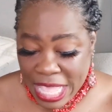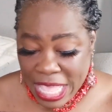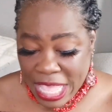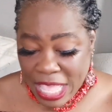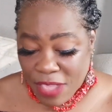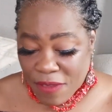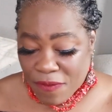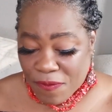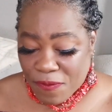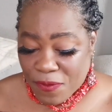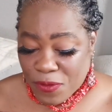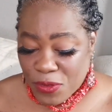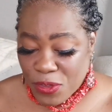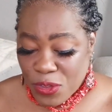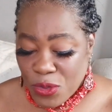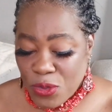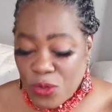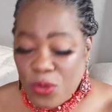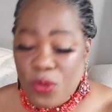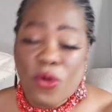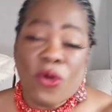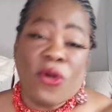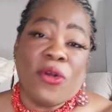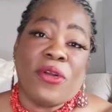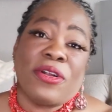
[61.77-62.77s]
If
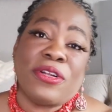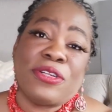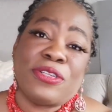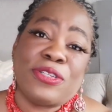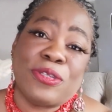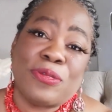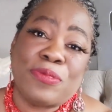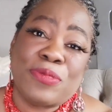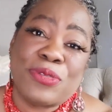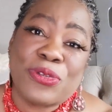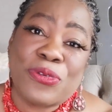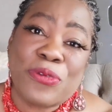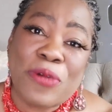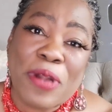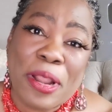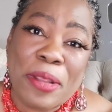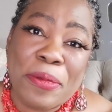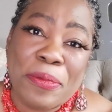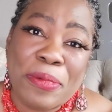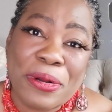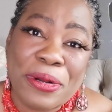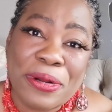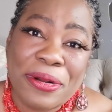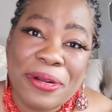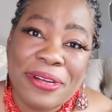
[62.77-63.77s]
you are a
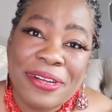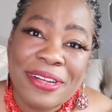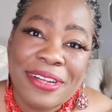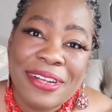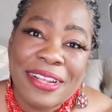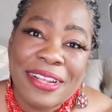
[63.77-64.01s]
subscriber